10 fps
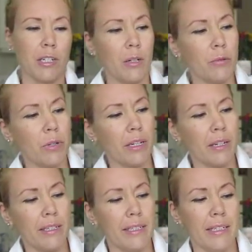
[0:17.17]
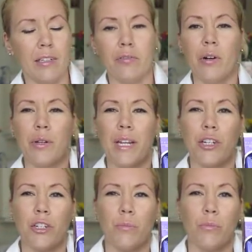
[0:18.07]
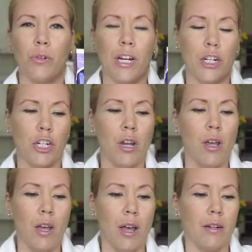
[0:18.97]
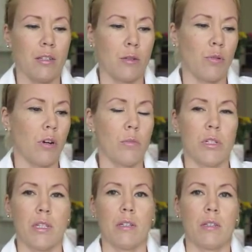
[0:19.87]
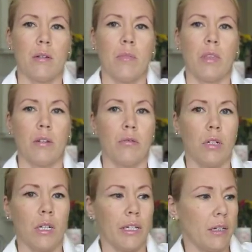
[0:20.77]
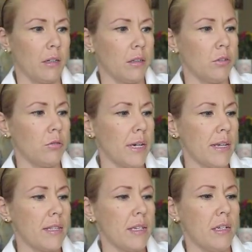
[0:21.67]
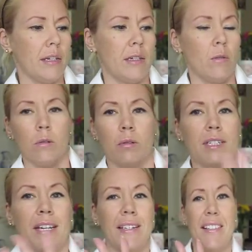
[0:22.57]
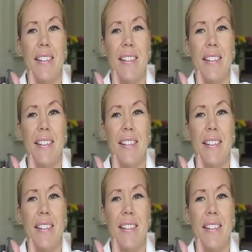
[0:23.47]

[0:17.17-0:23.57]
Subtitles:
including a little foundation brush, and it's promising something really crazy, like you look 10